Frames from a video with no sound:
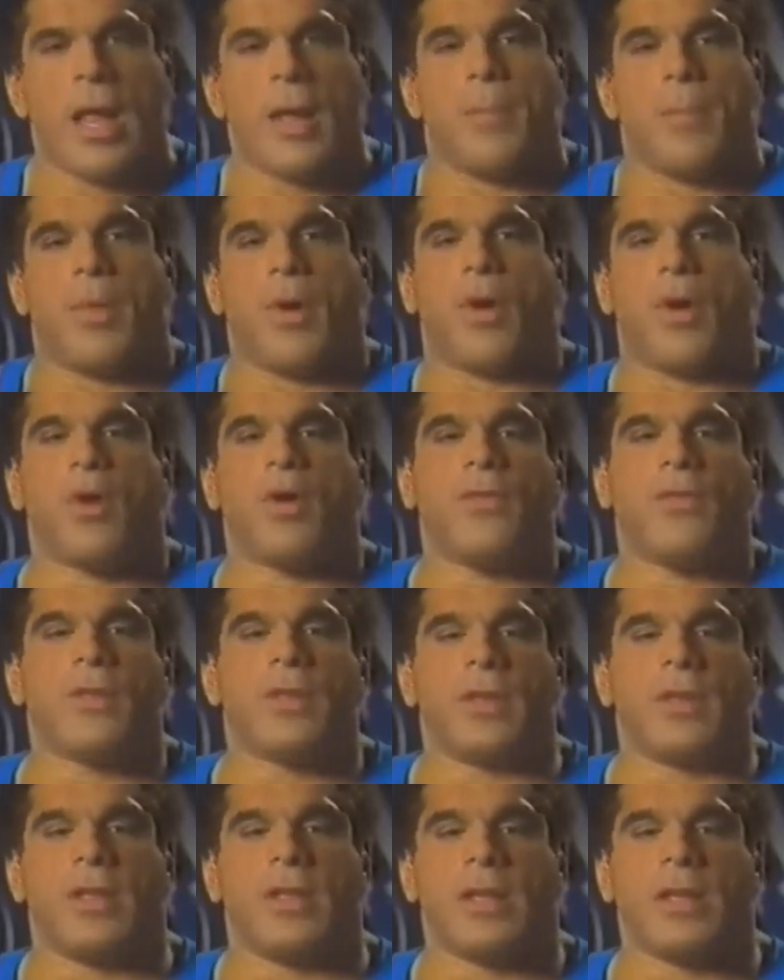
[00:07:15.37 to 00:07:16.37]
But over
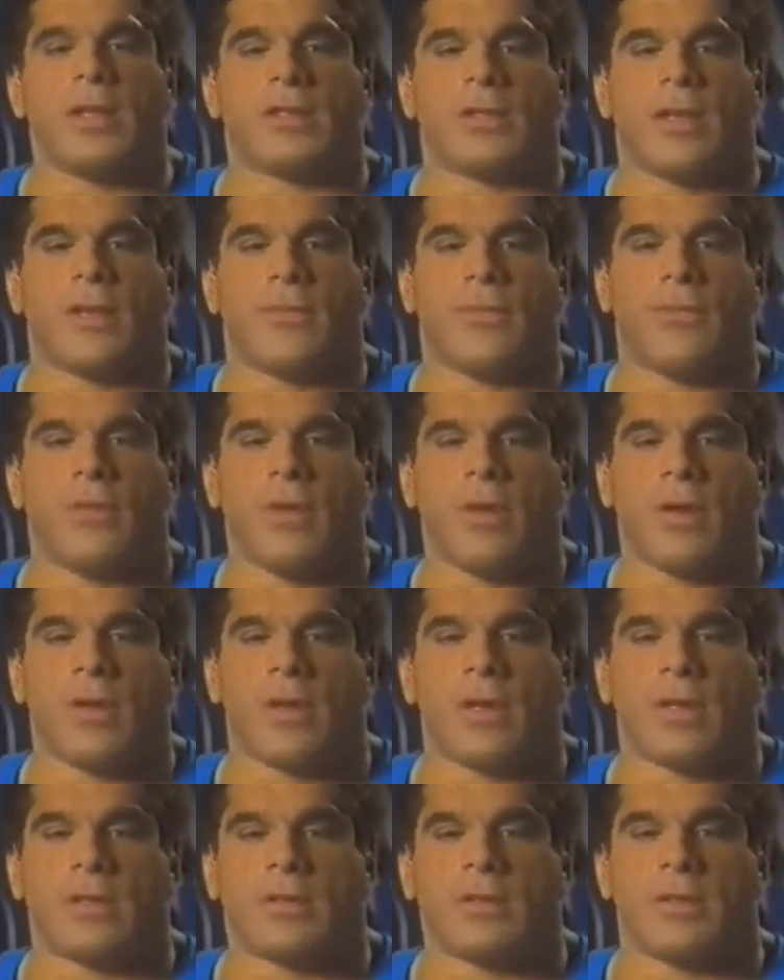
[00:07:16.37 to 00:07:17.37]
the years I've
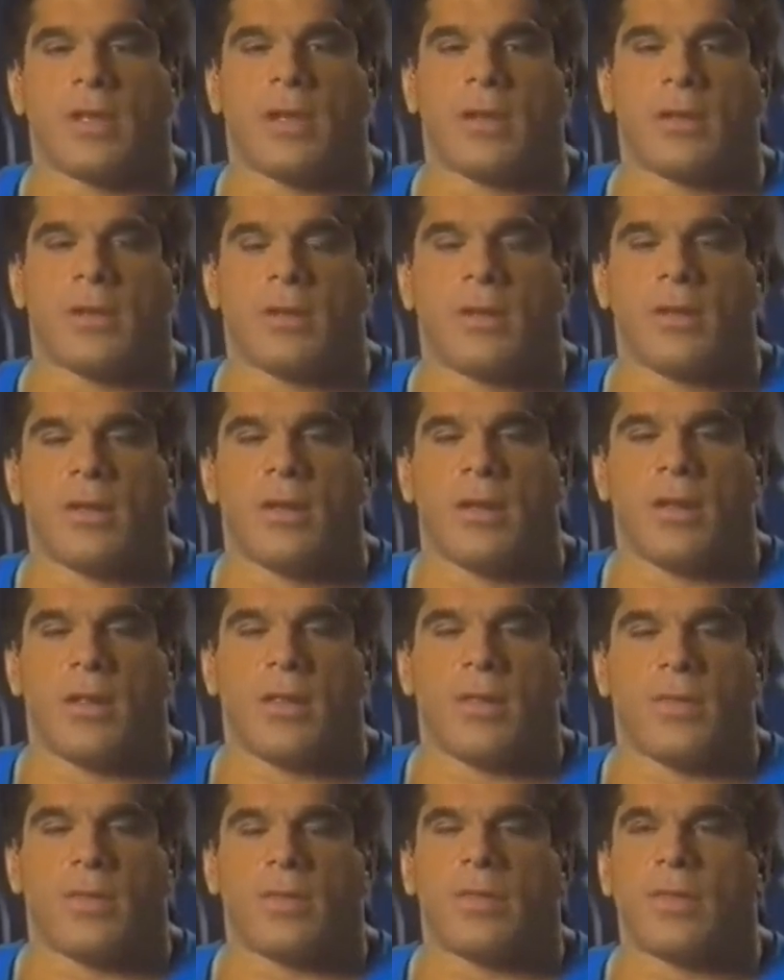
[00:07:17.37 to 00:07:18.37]
realized that
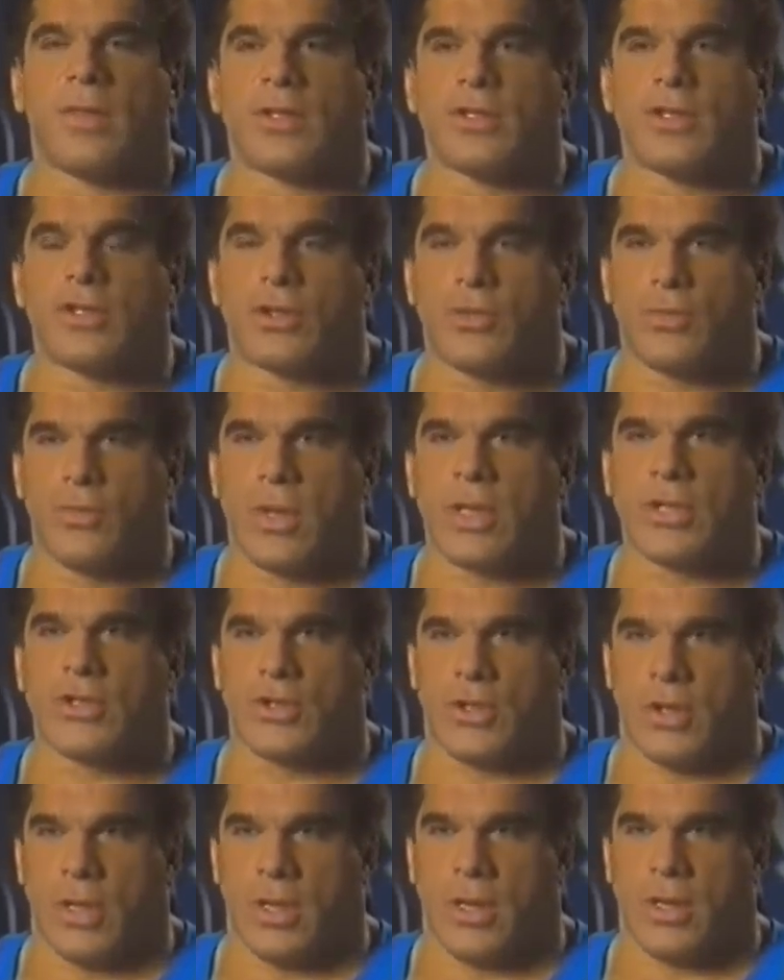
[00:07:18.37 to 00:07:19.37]

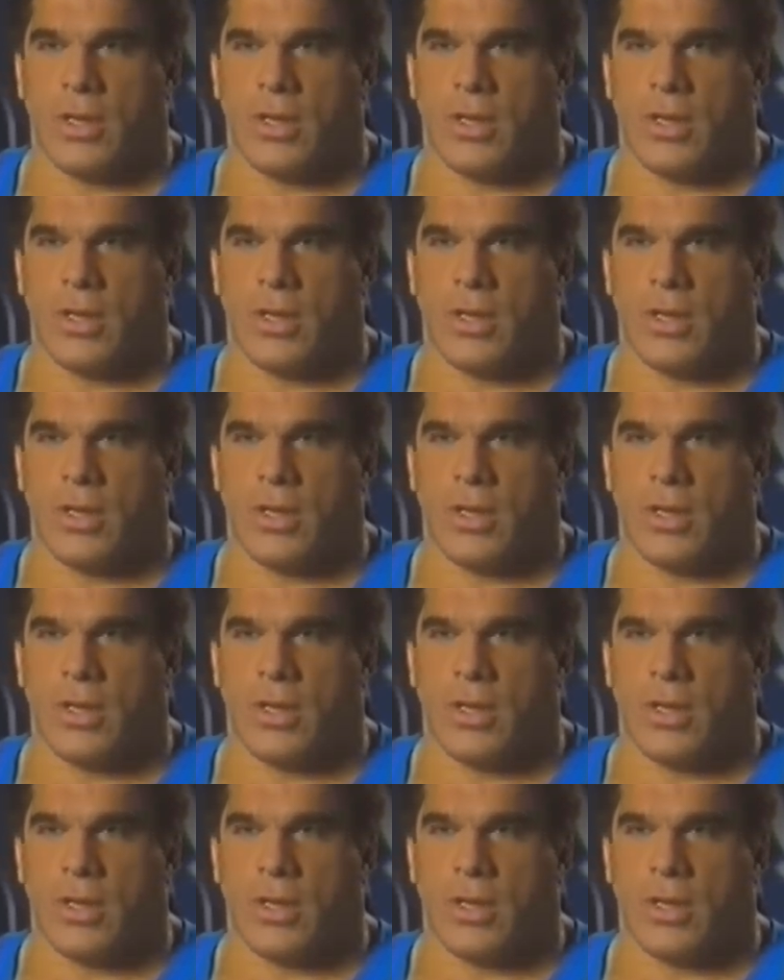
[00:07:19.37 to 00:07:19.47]
stretching